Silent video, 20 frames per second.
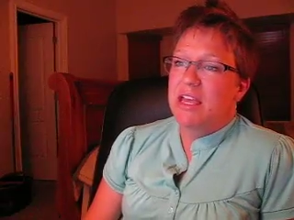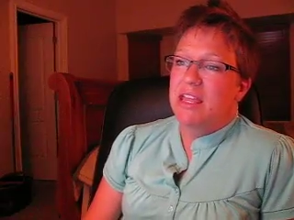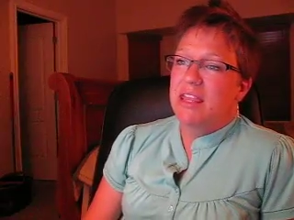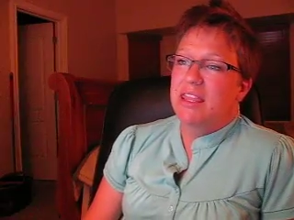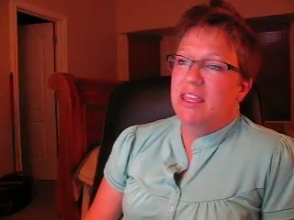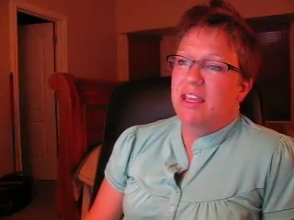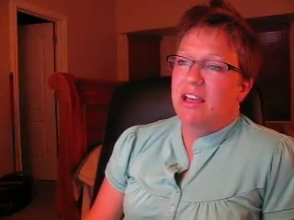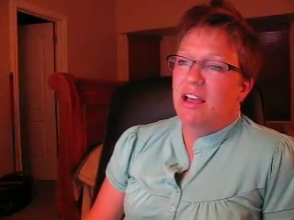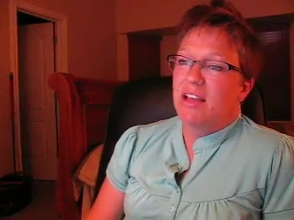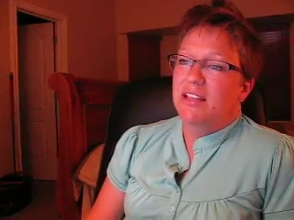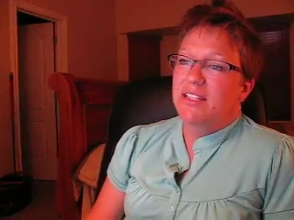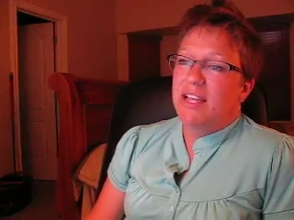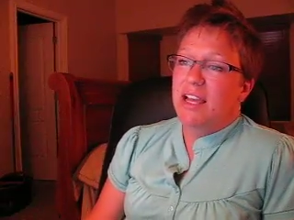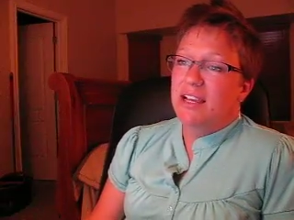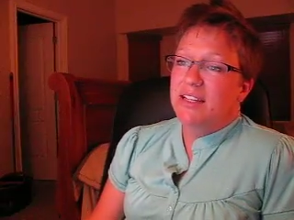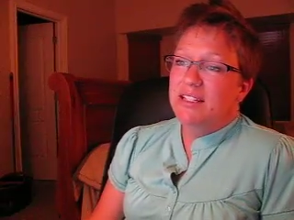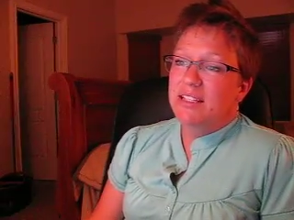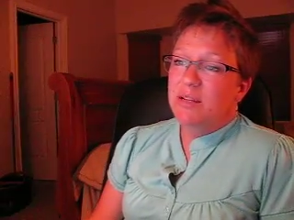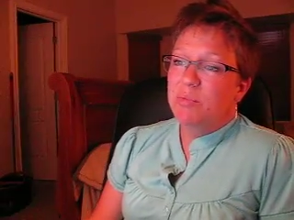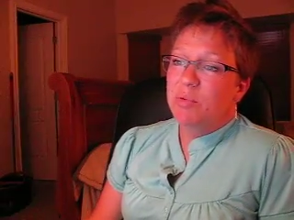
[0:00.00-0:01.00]
the
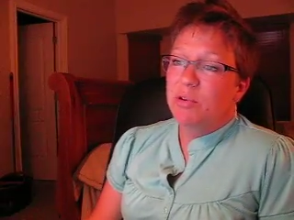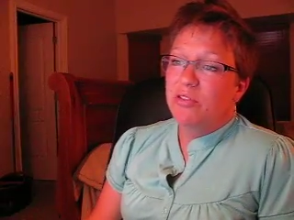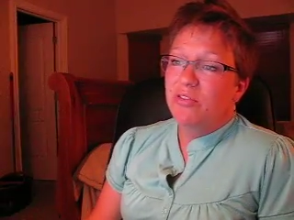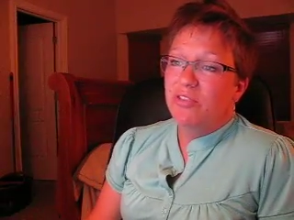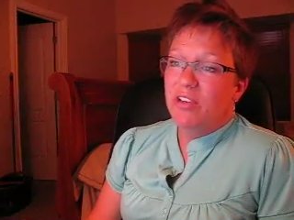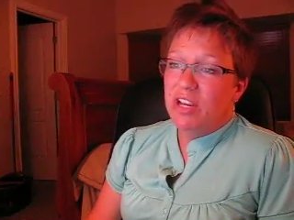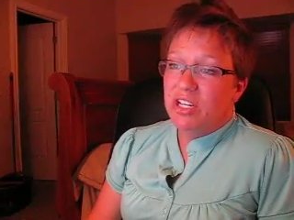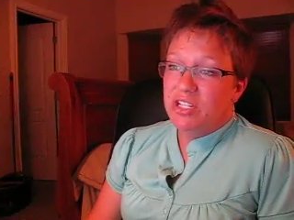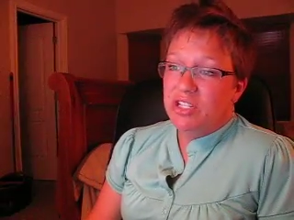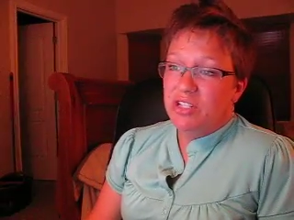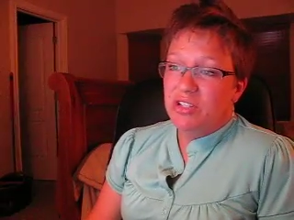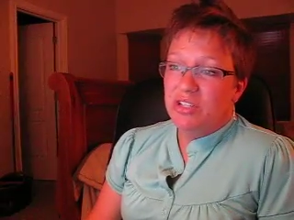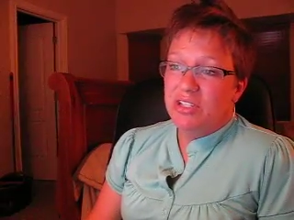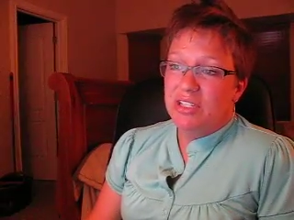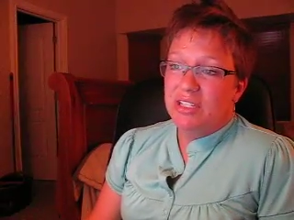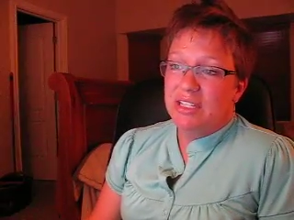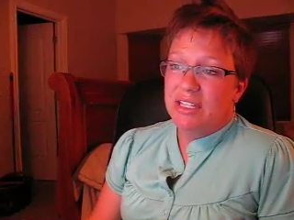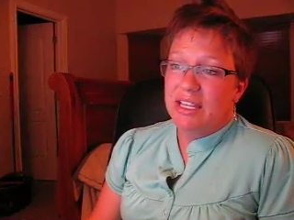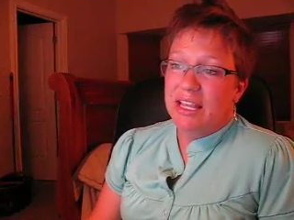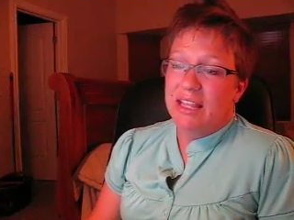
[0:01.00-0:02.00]
Contact a Professional,
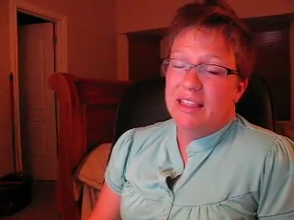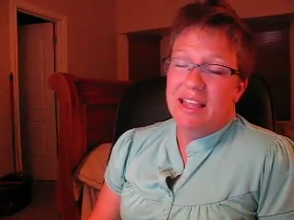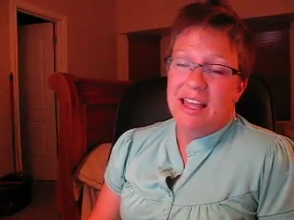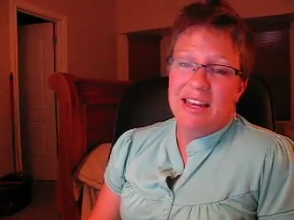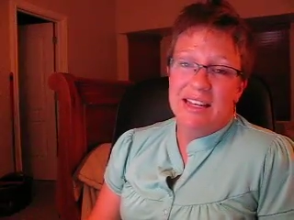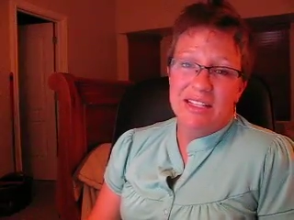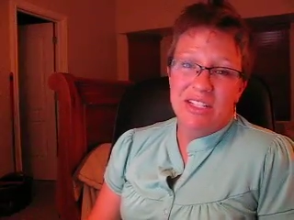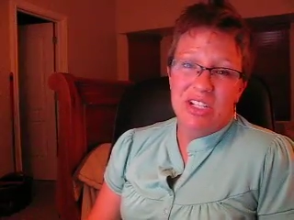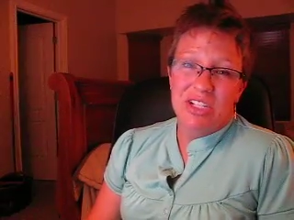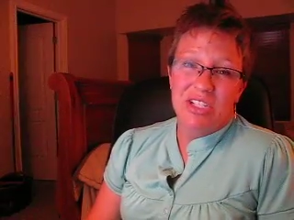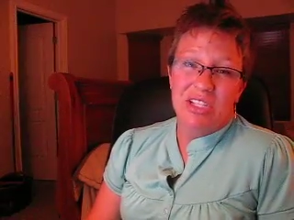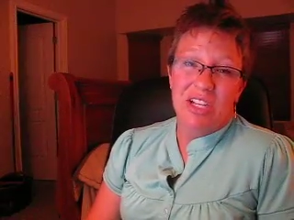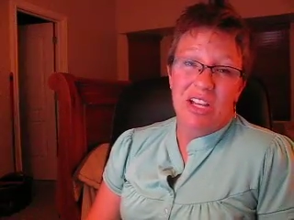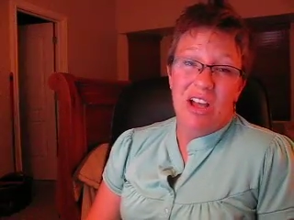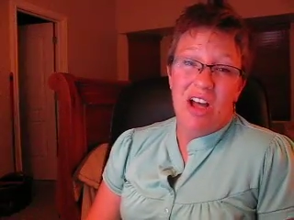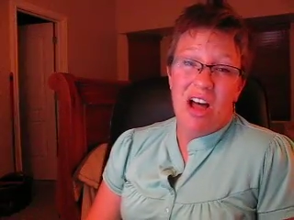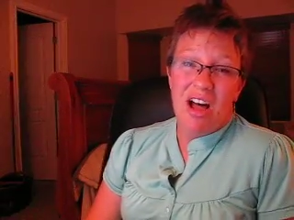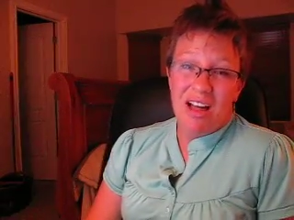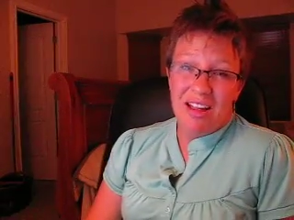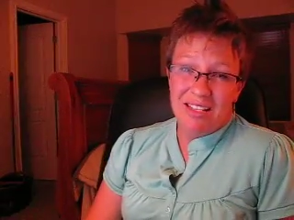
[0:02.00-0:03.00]
and again that is just the
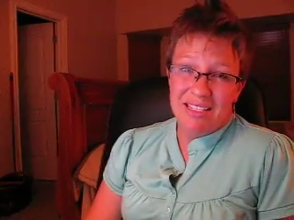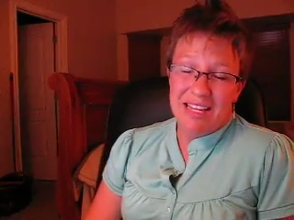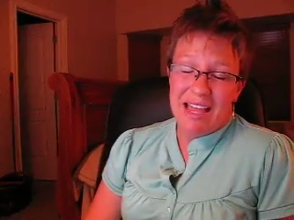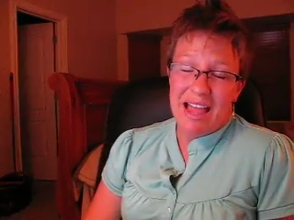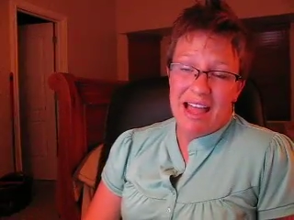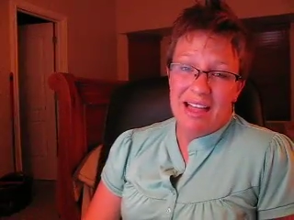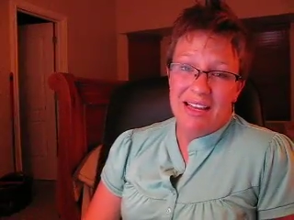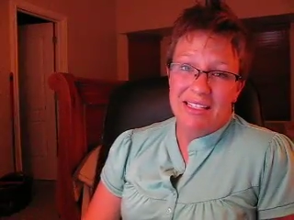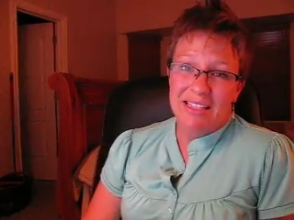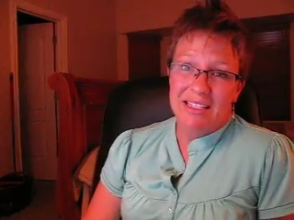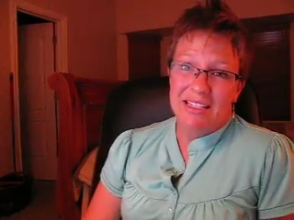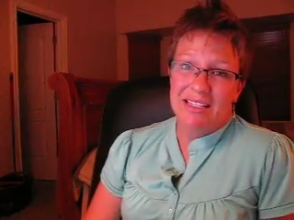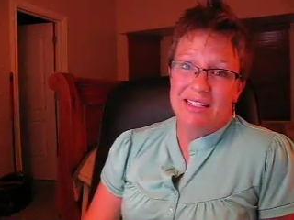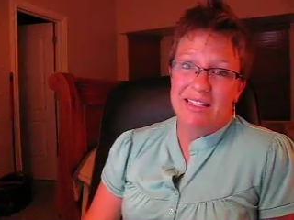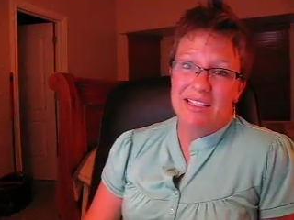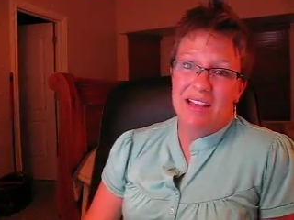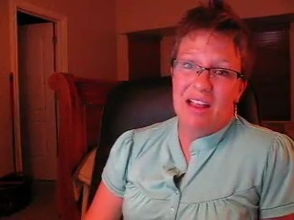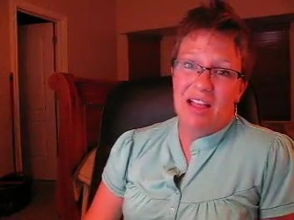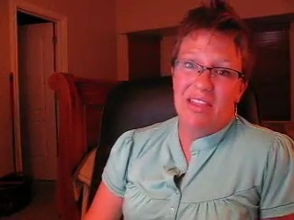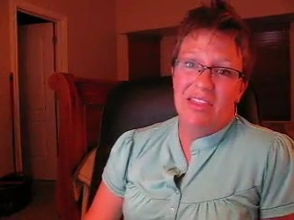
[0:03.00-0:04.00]
contact, it is
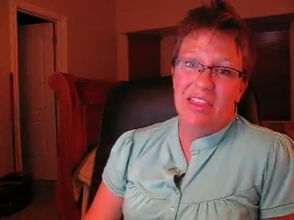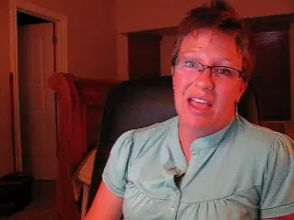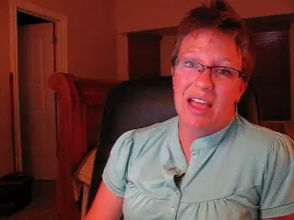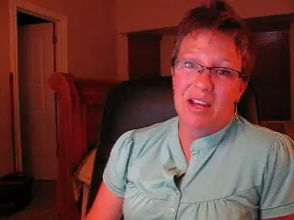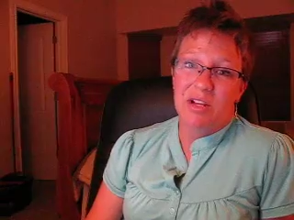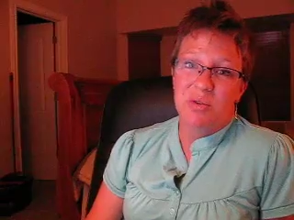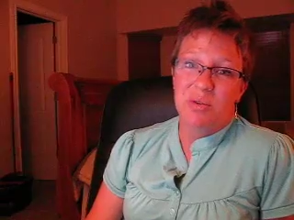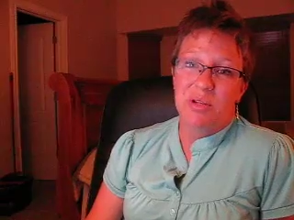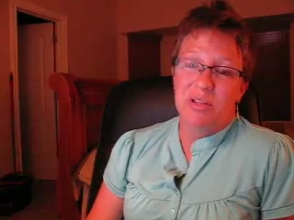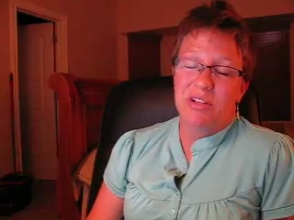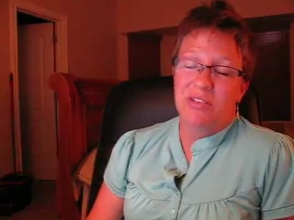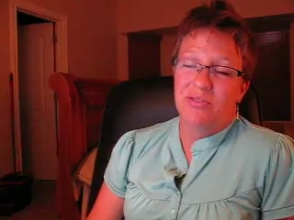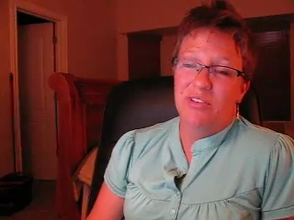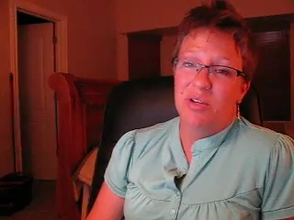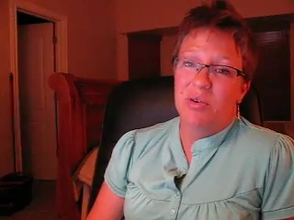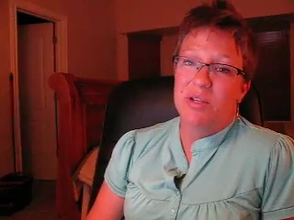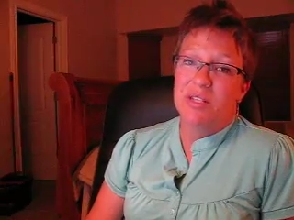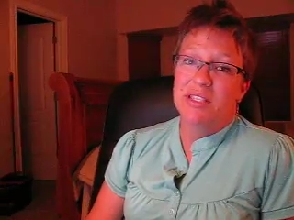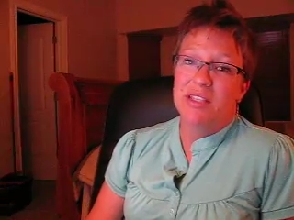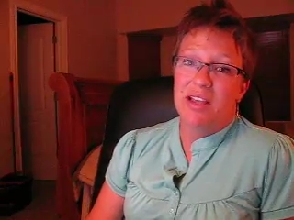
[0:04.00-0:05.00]
not the actual interview
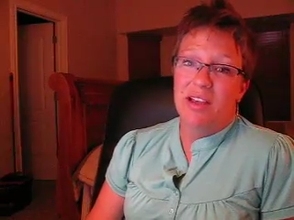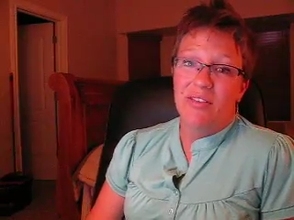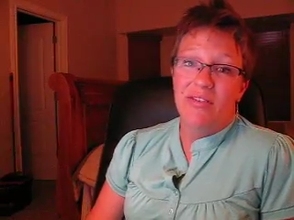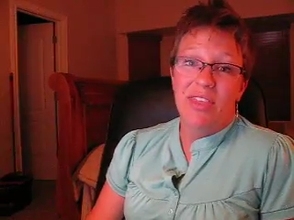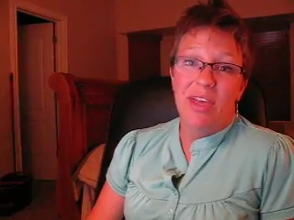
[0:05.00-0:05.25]
itself.